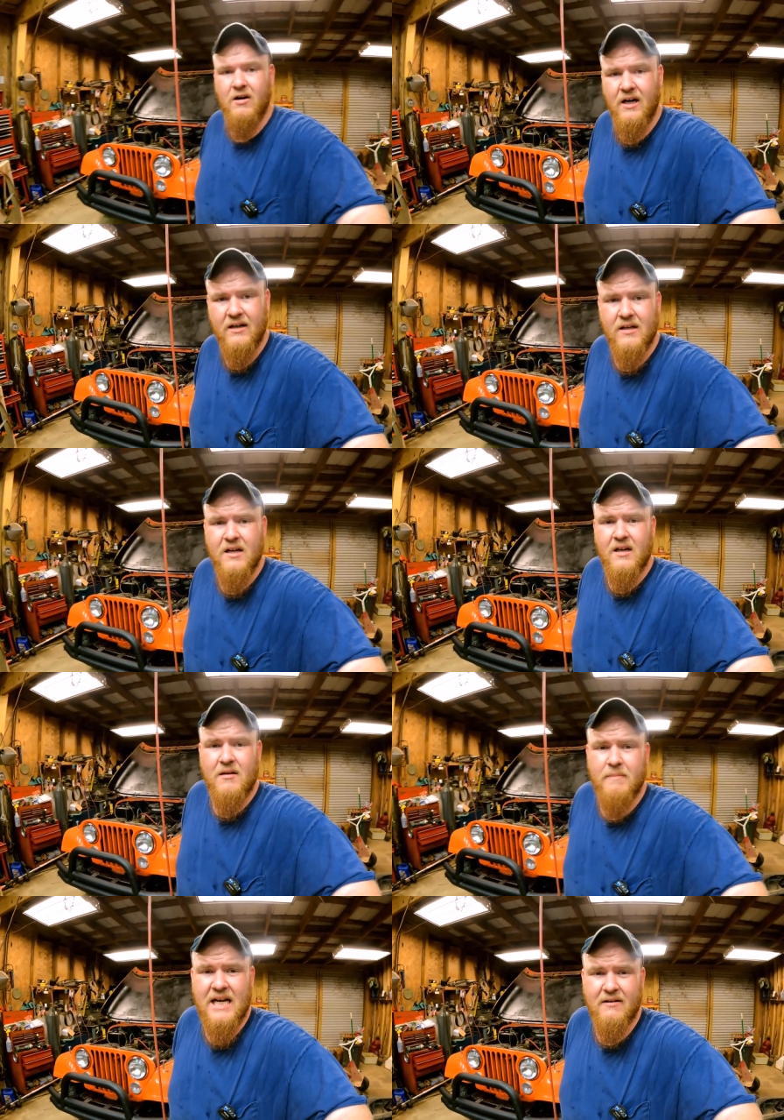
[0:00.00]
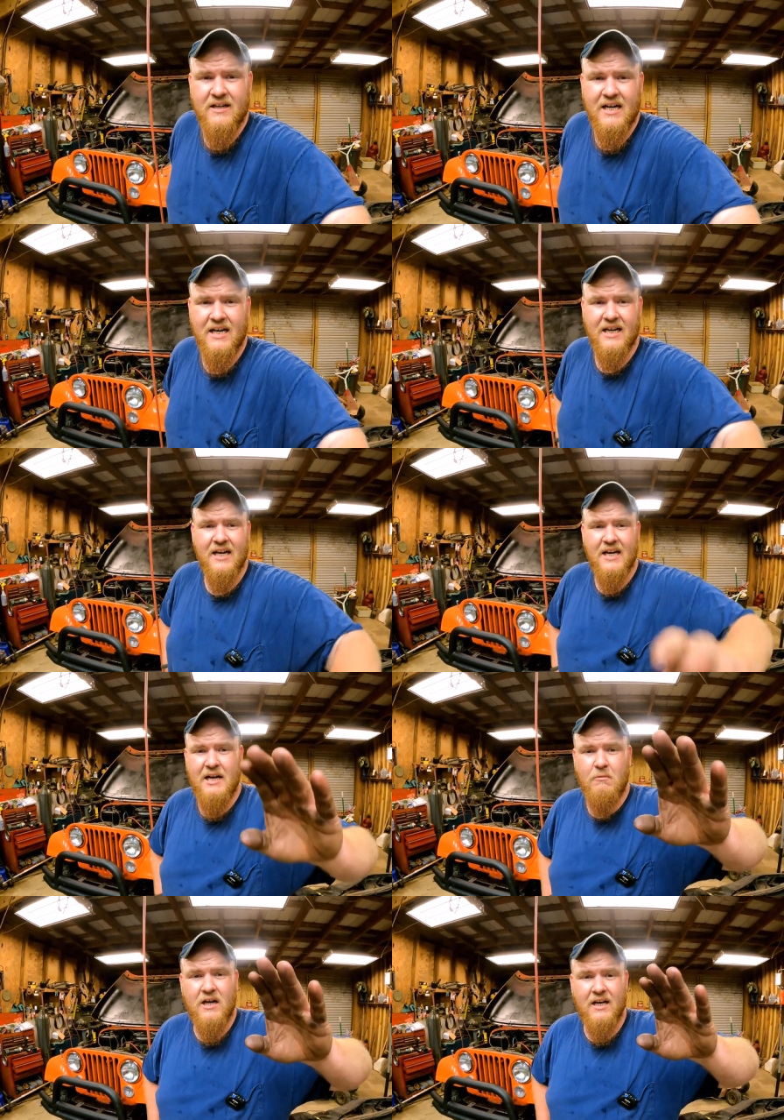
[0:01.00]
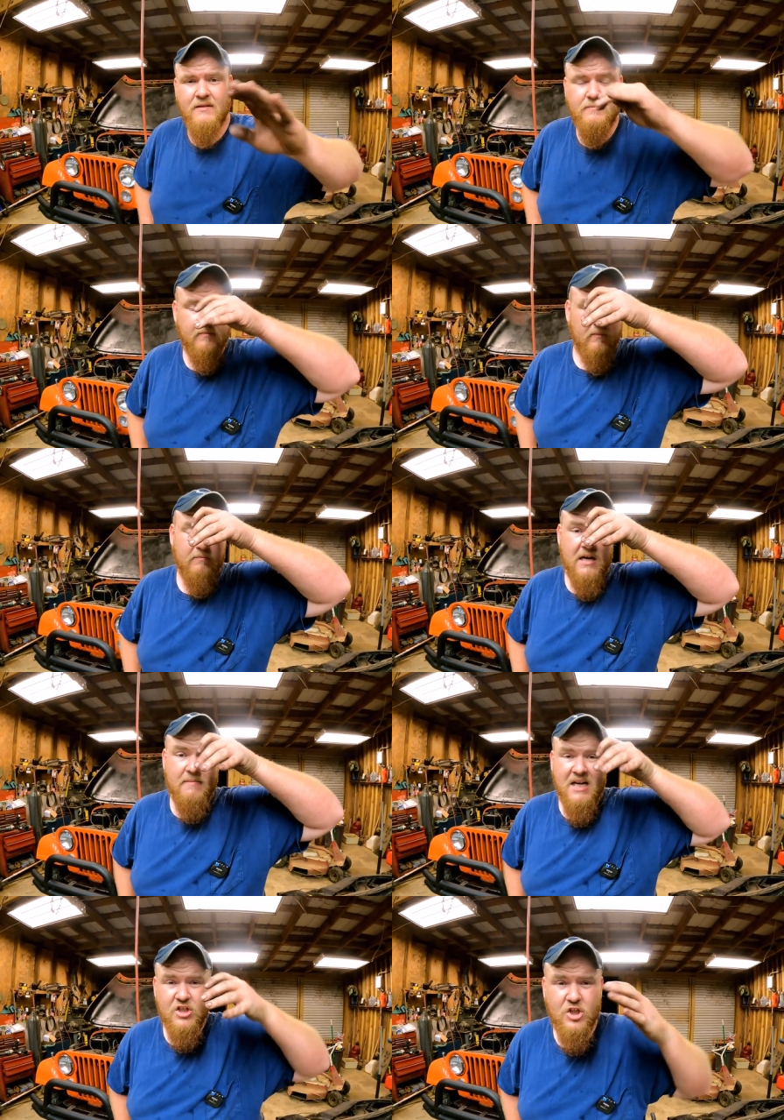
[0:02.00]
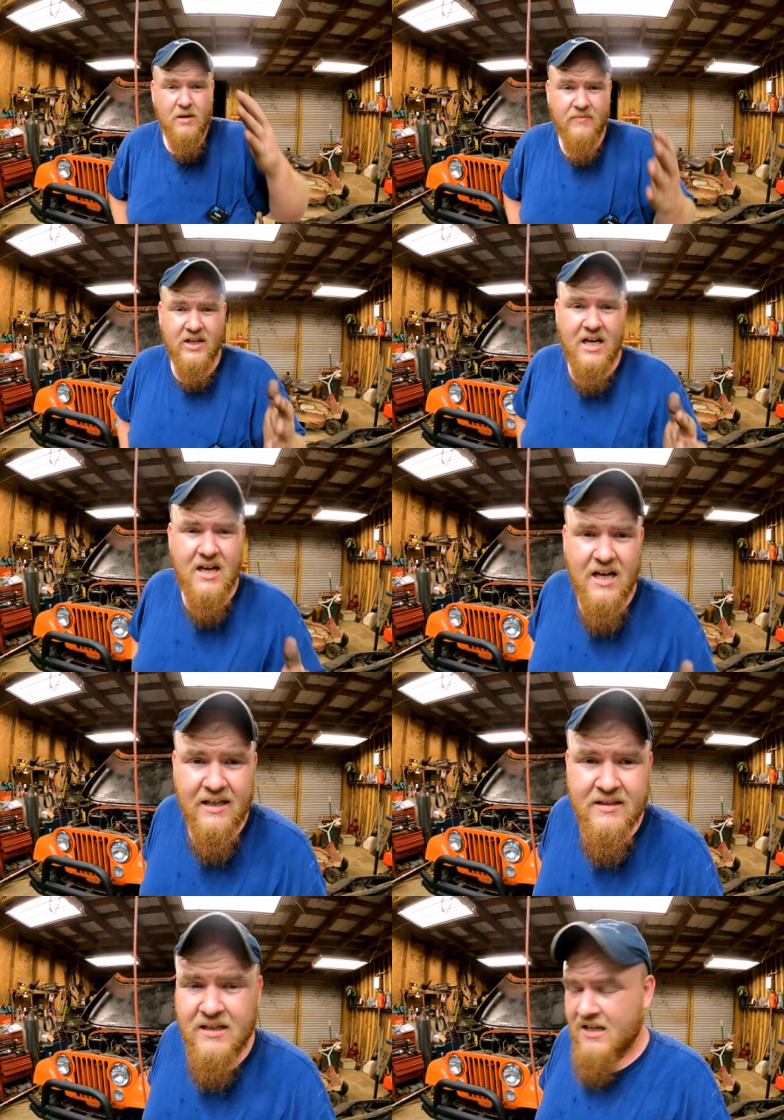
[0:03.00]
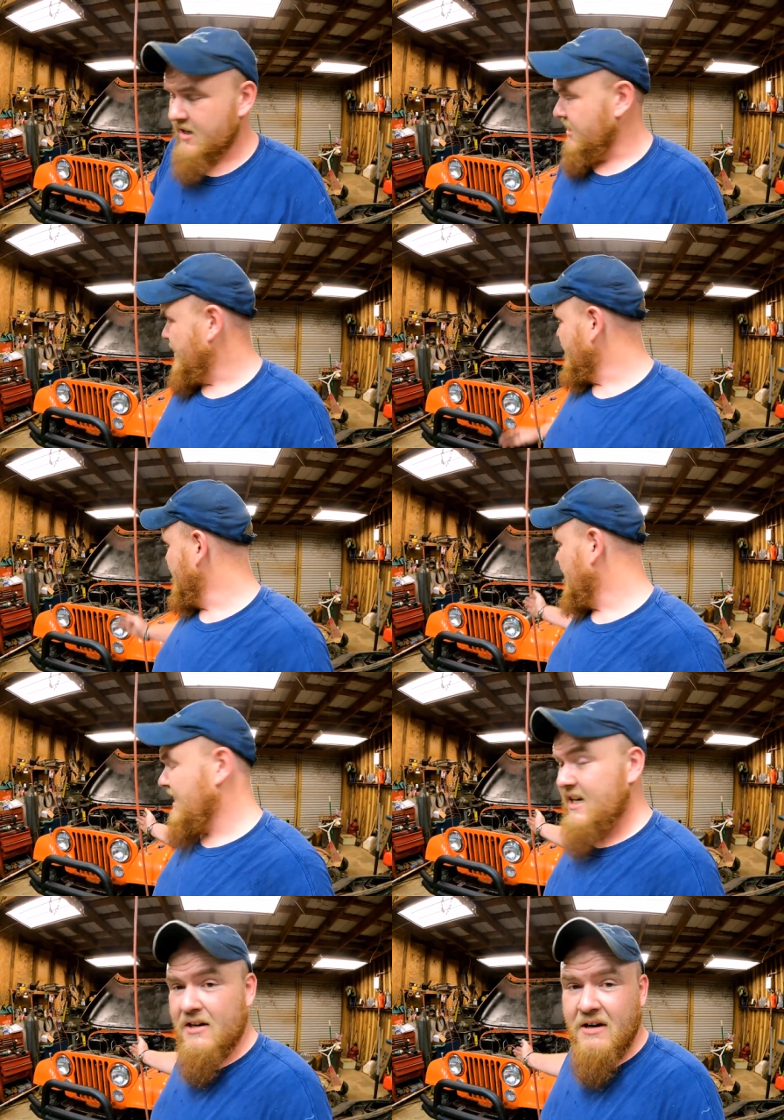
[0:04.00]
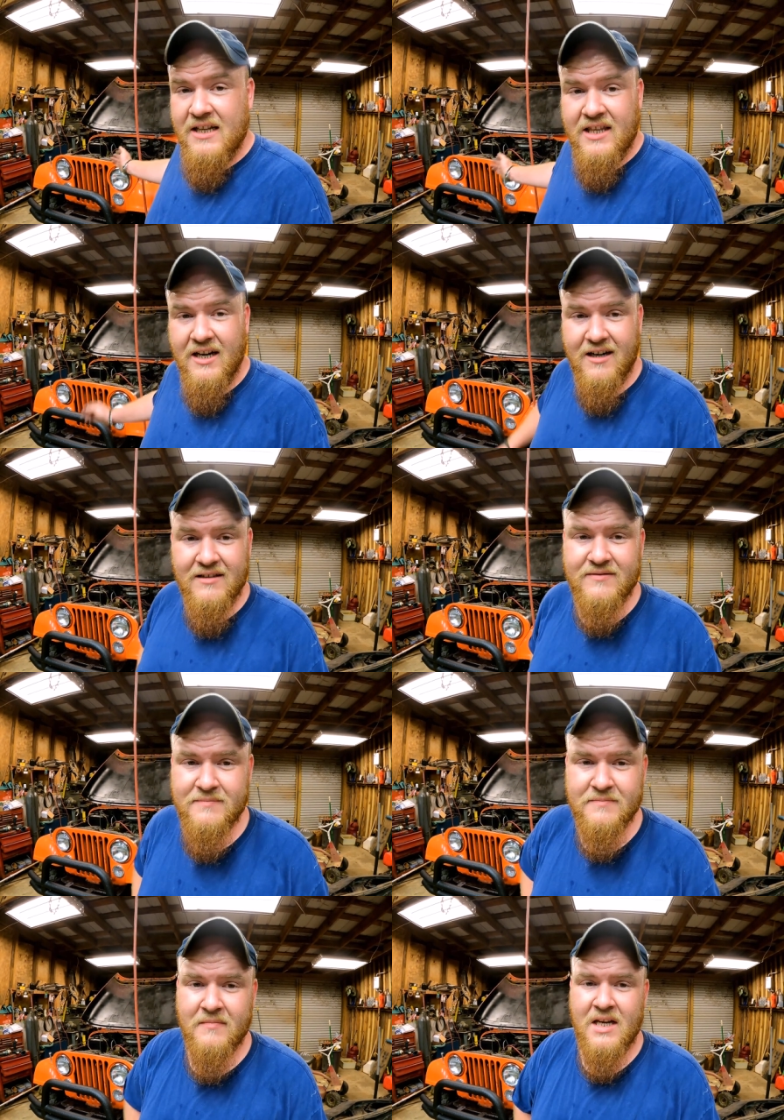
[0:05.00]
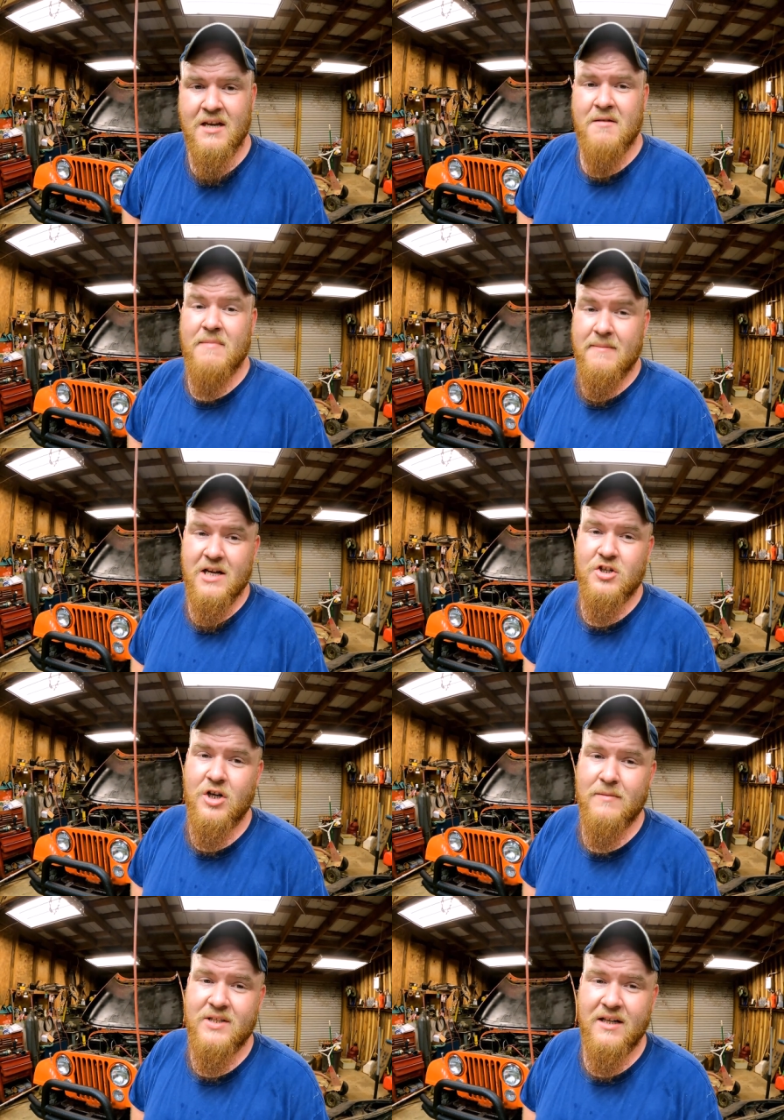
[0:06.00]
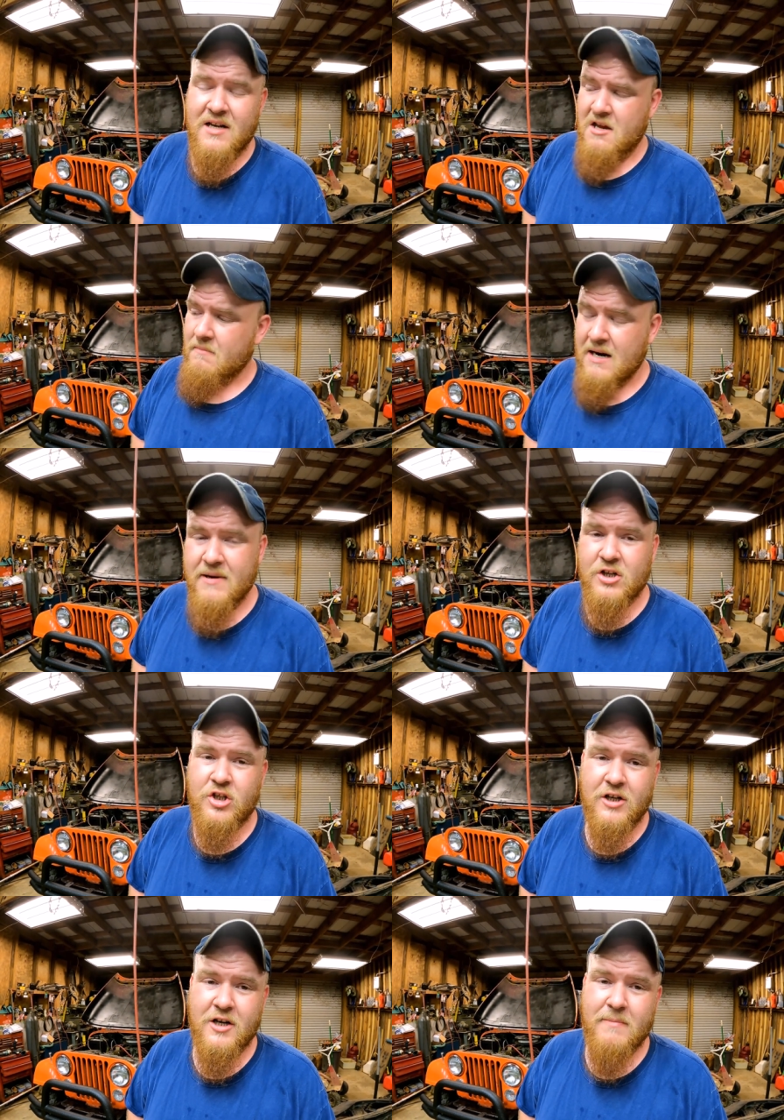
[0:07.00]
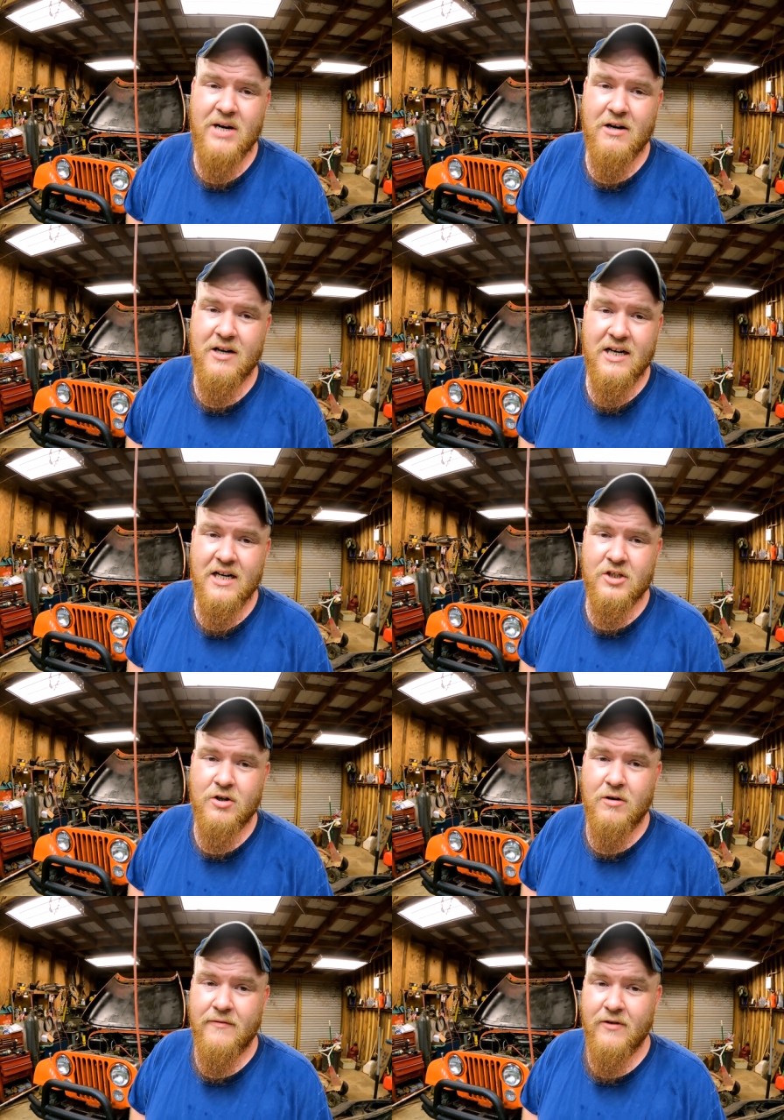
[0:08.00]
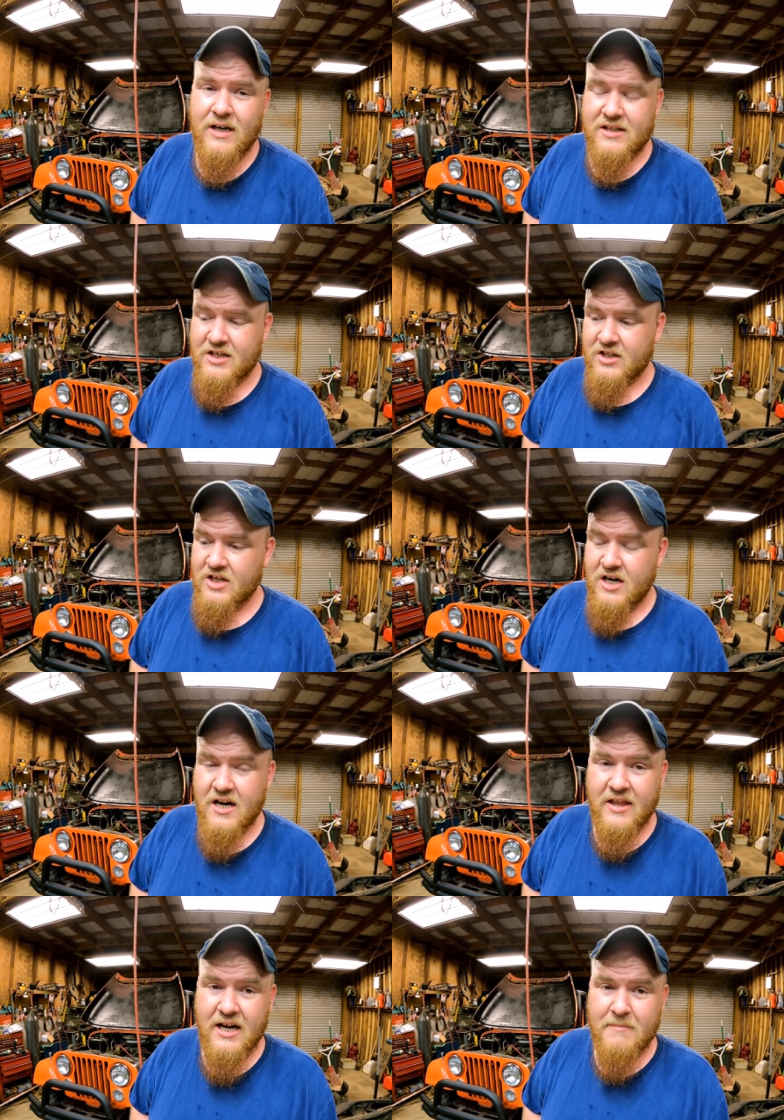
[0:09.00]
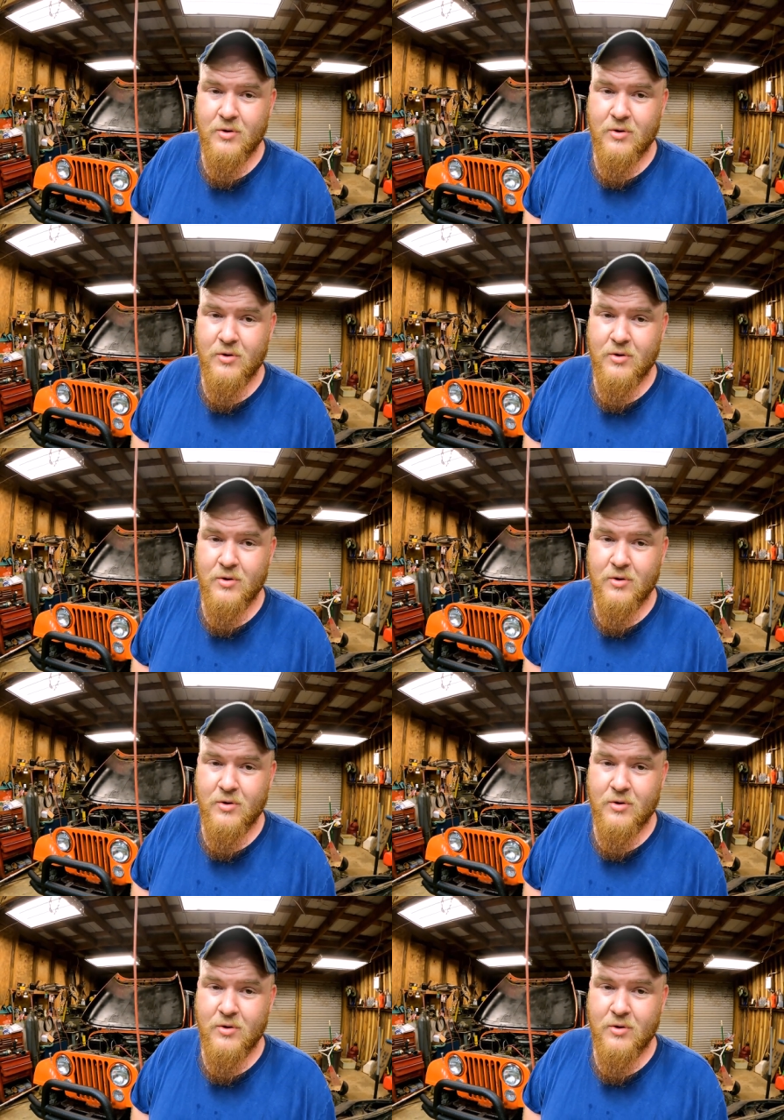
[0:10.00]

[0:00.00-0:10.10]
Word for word: All right. Battery died again. Anyway, maybe I jumped the gun. You hear it idling right there. Maybe I jumped it. Maybe I shouldn't have compared it to ex-girlfriends because none of that